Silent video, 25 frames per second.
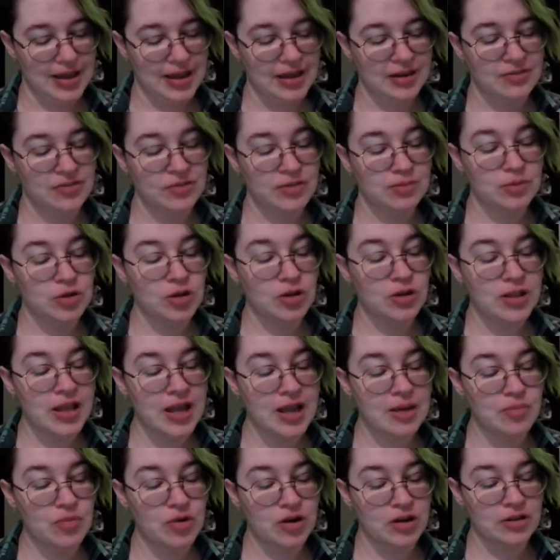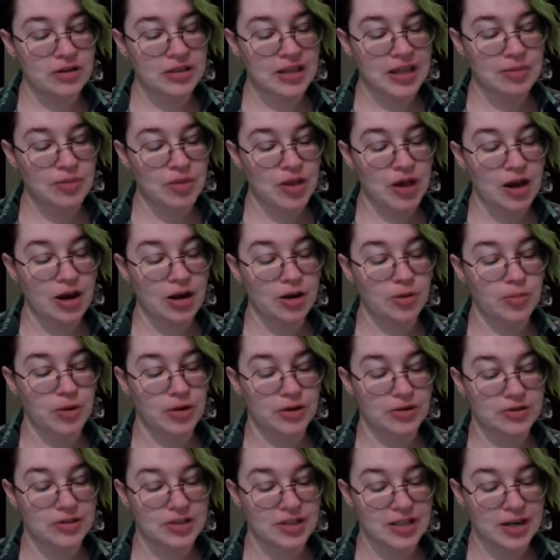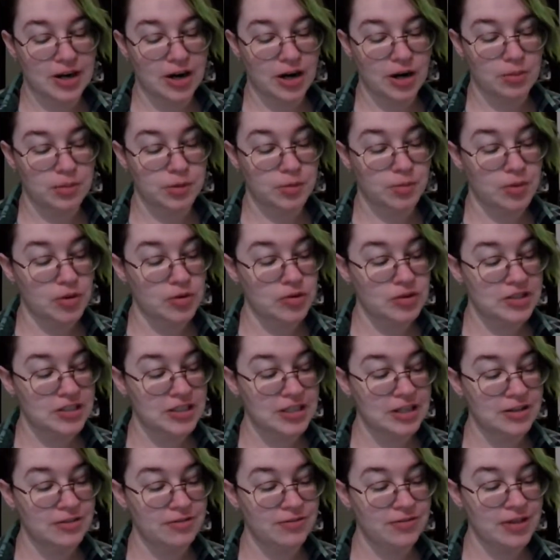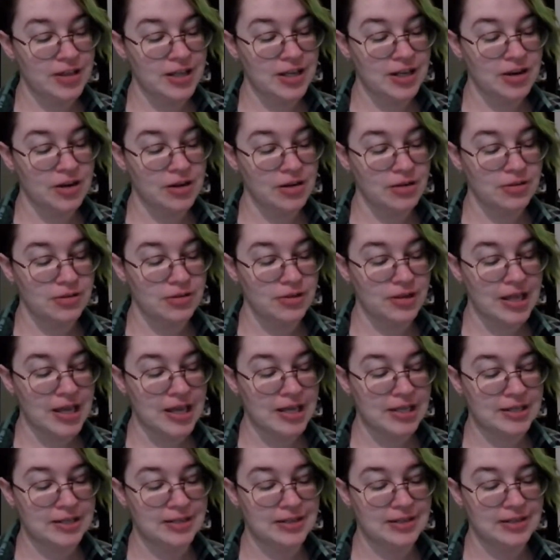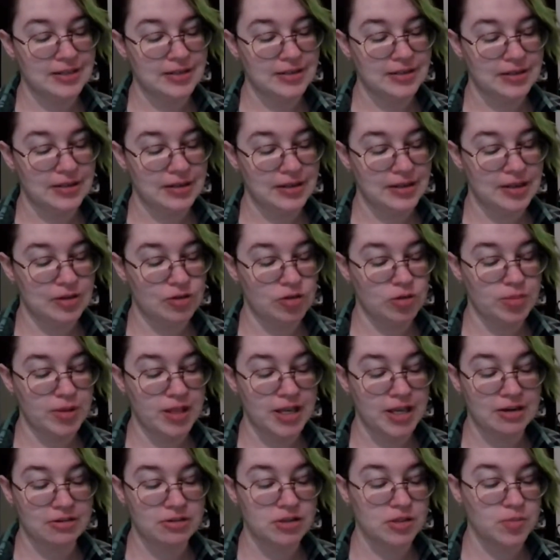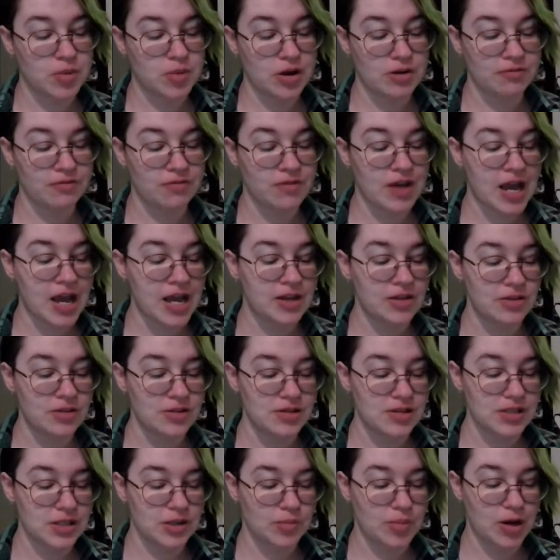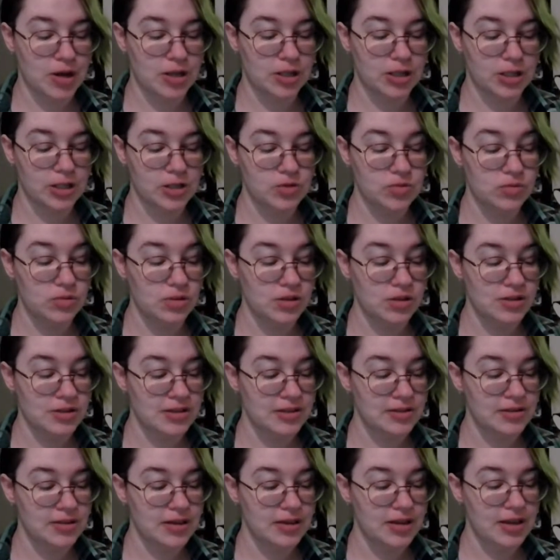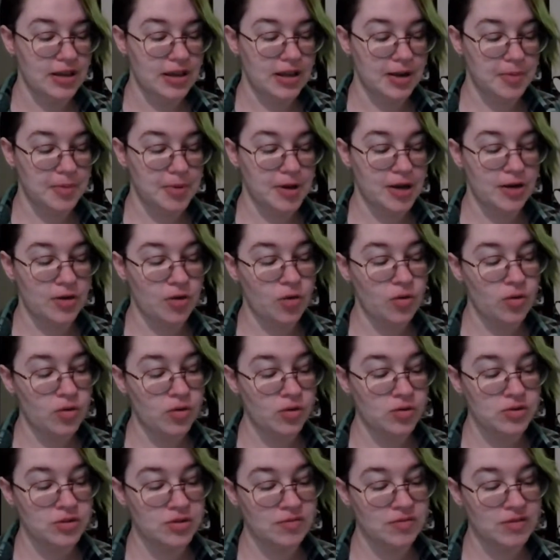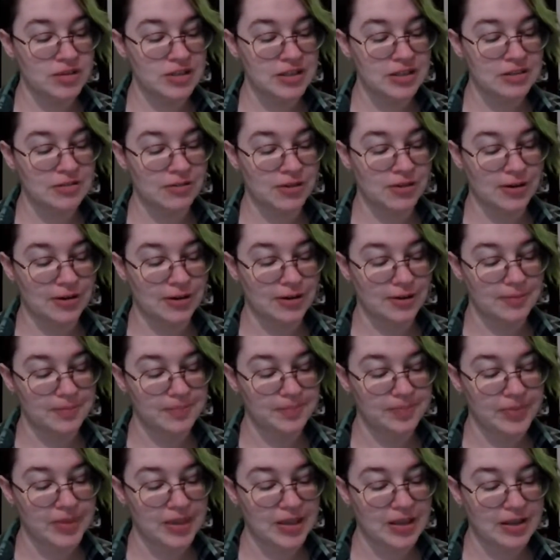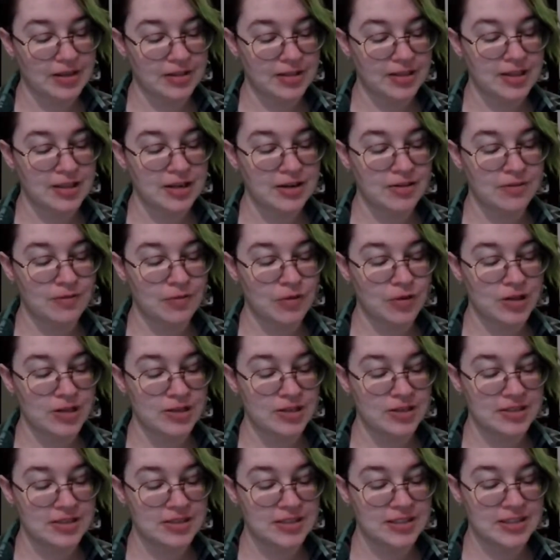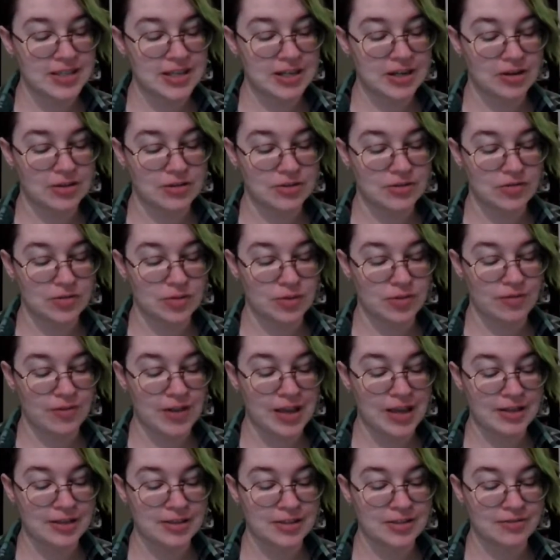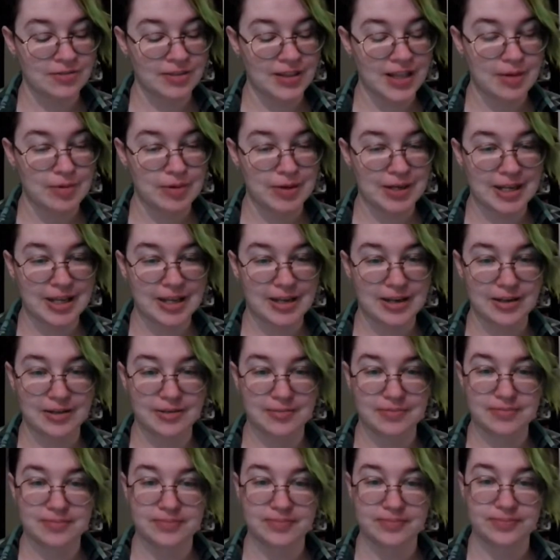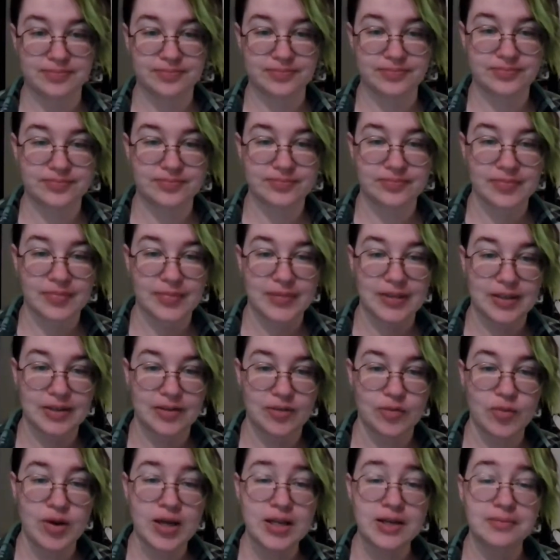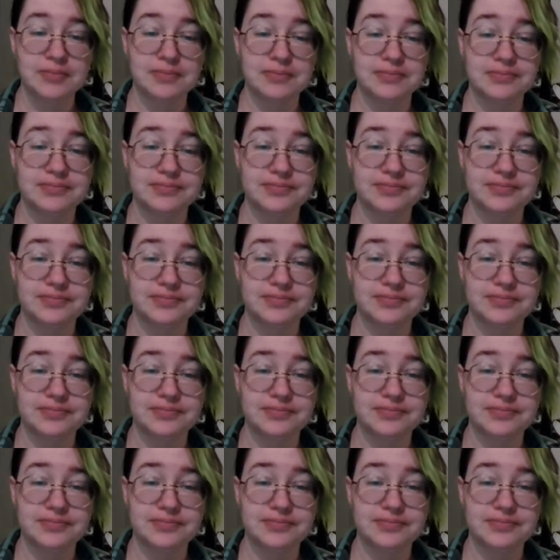And from Dol Amroth came the harpers that harped most skillfully in all the land, and there were players upon viols and upon lutes and upon horns of silver, and clear-voiced singers from the vales of Lebanon. What?